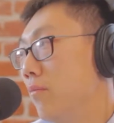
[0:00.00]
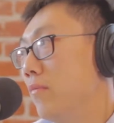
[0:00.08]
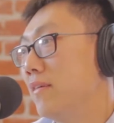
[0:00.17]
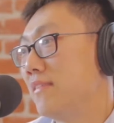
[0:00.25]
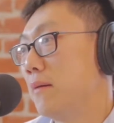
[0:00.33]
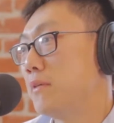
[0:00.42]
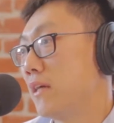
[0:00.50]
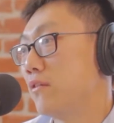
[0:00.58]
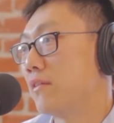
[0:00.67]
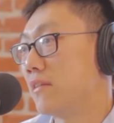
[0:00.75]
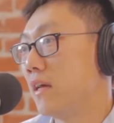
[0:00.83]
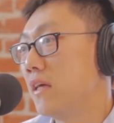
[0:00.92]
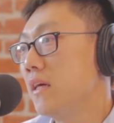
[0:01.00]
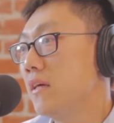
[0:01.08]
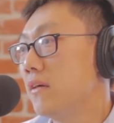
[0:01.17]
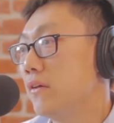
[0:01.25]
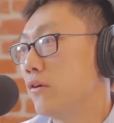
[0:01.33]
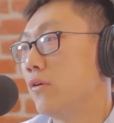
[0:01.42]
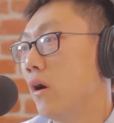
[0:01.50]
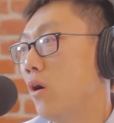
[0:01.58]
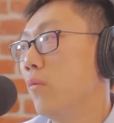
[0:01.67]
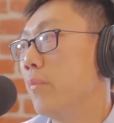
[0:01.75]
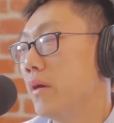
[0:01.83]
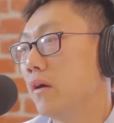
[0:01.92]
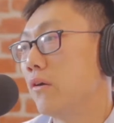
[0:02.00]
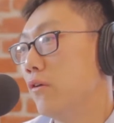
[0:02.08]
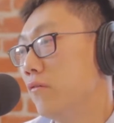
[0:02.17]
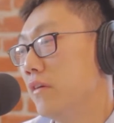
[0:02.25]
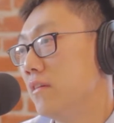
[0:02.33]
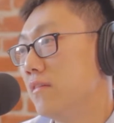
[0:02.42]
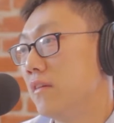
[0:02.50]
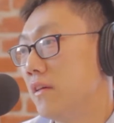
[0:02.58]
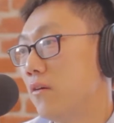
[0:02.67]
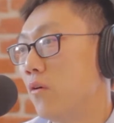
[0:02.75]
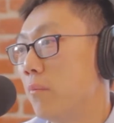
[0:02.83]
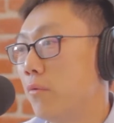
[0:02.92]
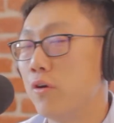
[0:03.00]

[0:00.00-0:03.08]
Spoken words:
subject you study, you could all be a good VC or